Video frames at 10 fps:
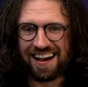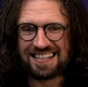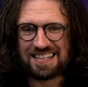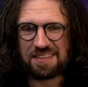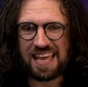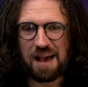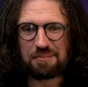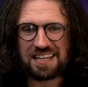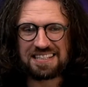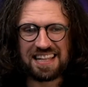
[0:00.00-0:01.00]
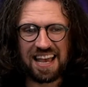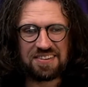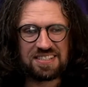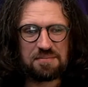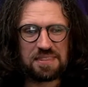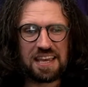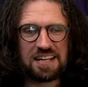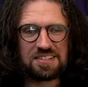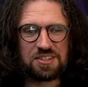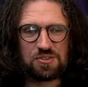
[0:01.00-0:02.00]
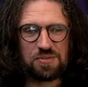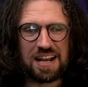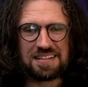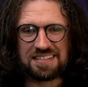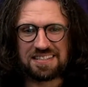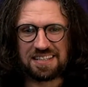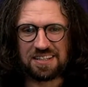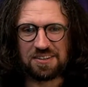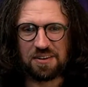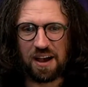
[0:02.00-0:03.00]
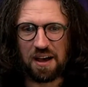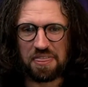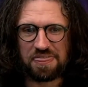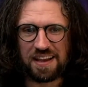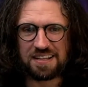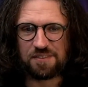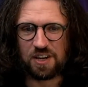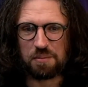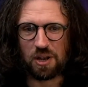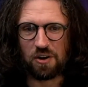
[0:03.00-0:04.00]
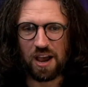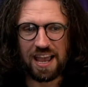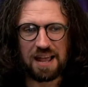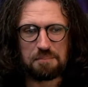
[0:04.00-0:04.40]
Timothy Appling is in the house. Timothy, it is great to see you. Thanks for coming along again.